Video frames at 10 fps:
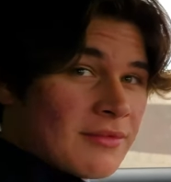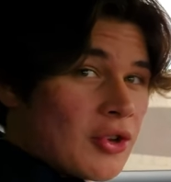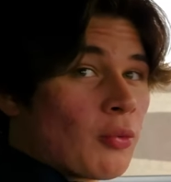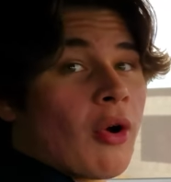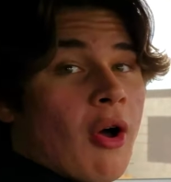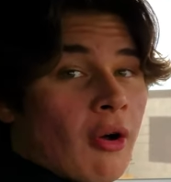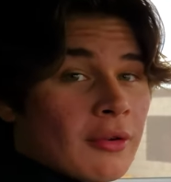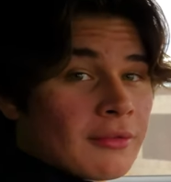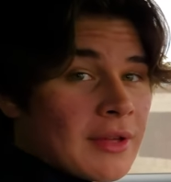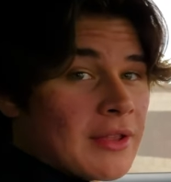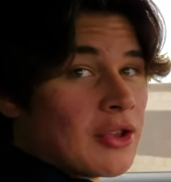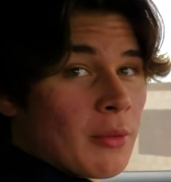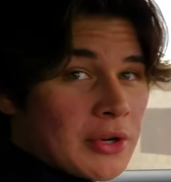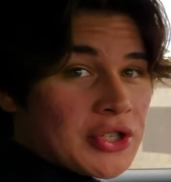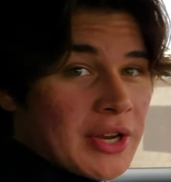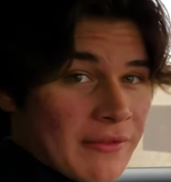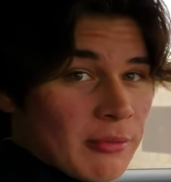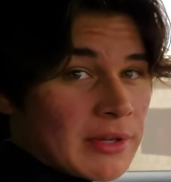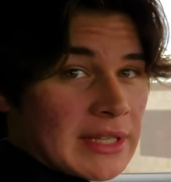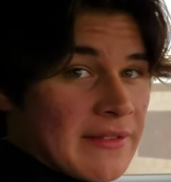you're wrong, and no one should ever
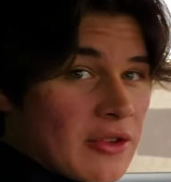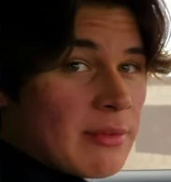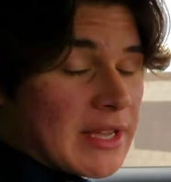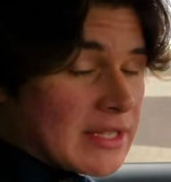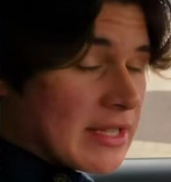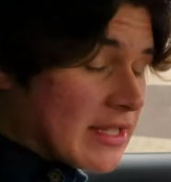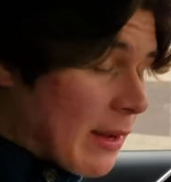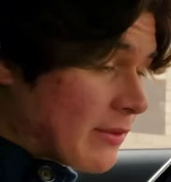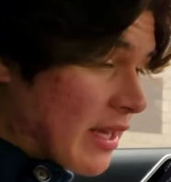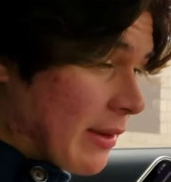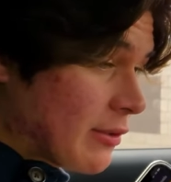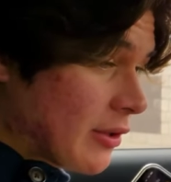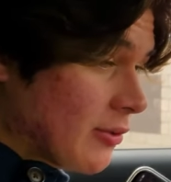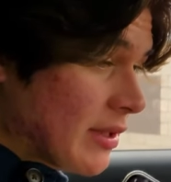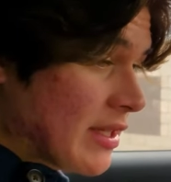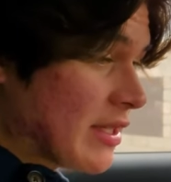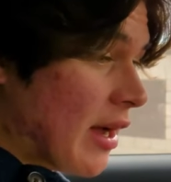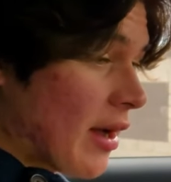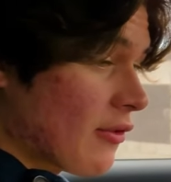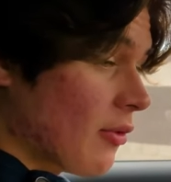believe you because these apps absolutely
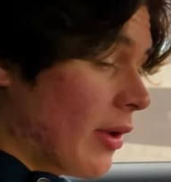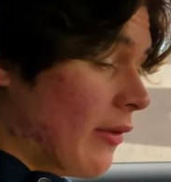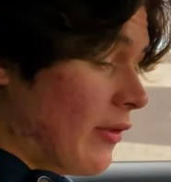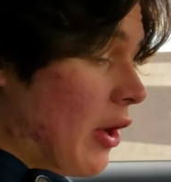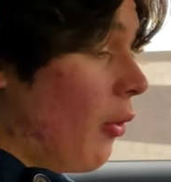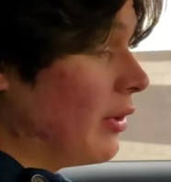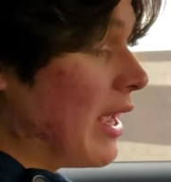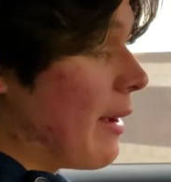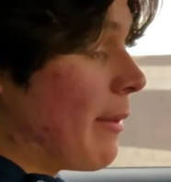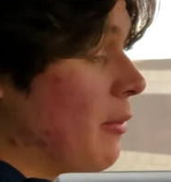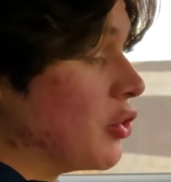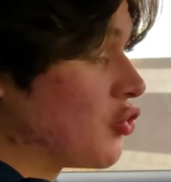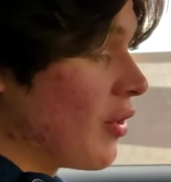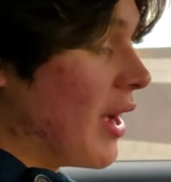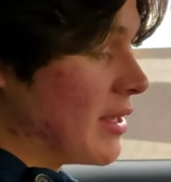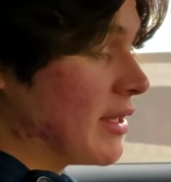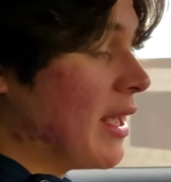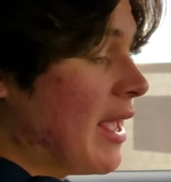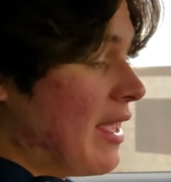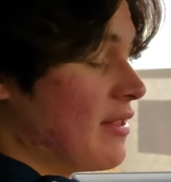suck. So the only app I would trust
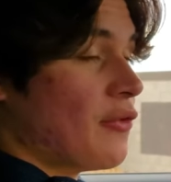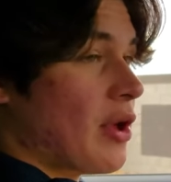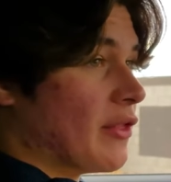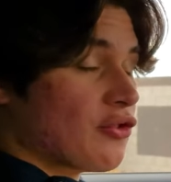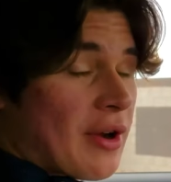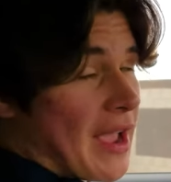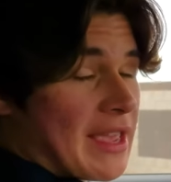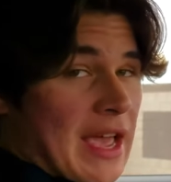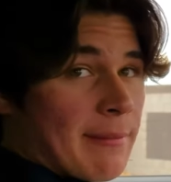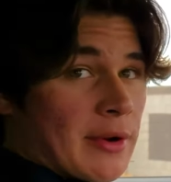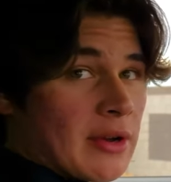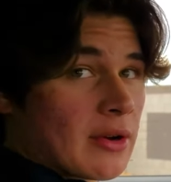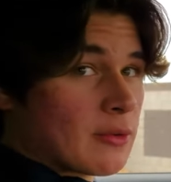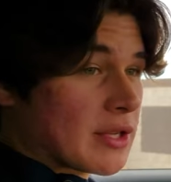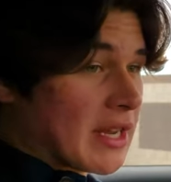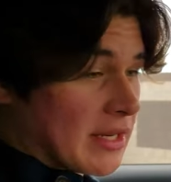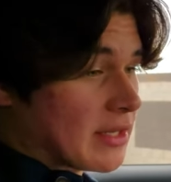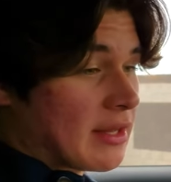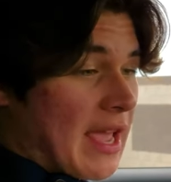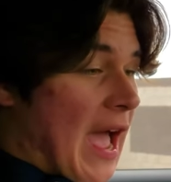is if you had the Draggy app on here and it was
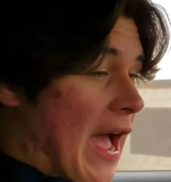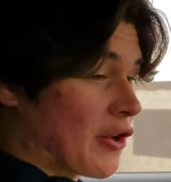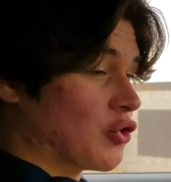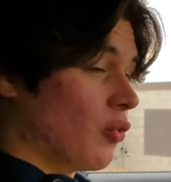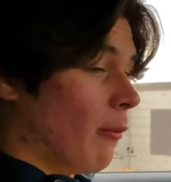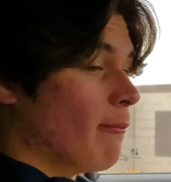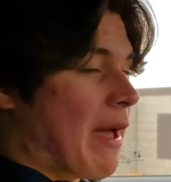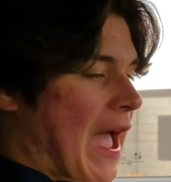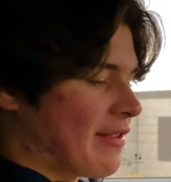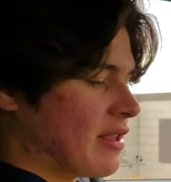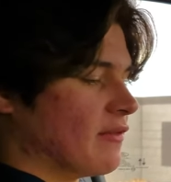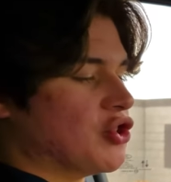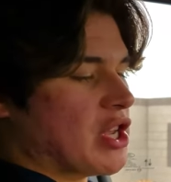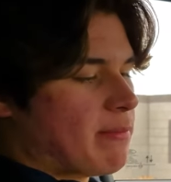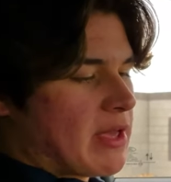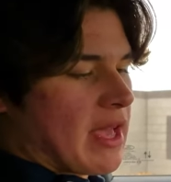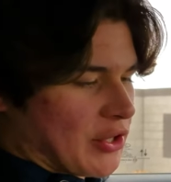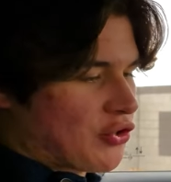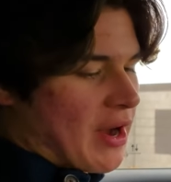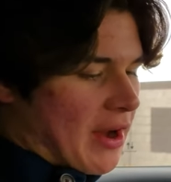connected to the actual massive
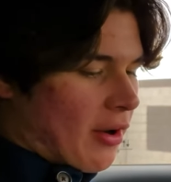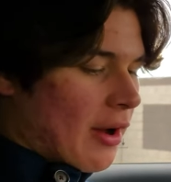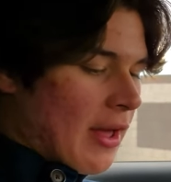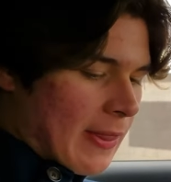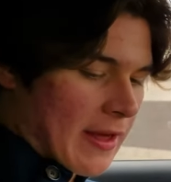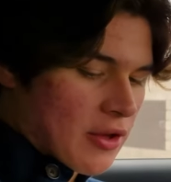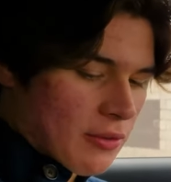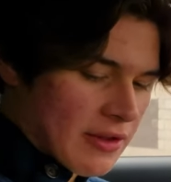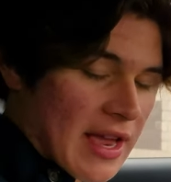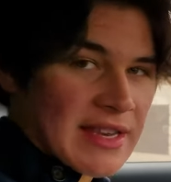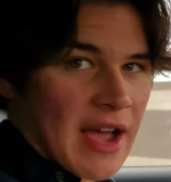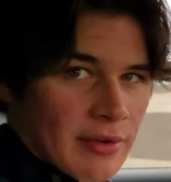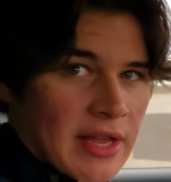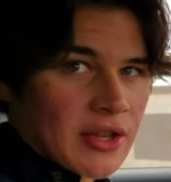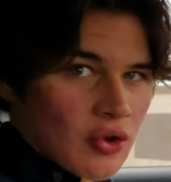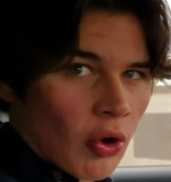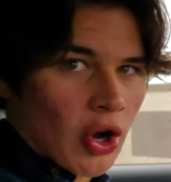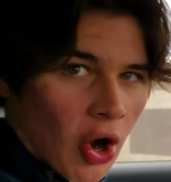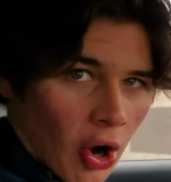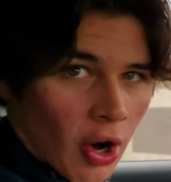GPS tracker that you set down in your
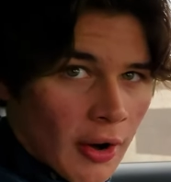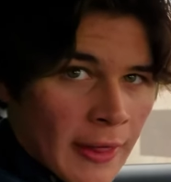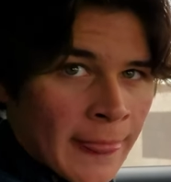car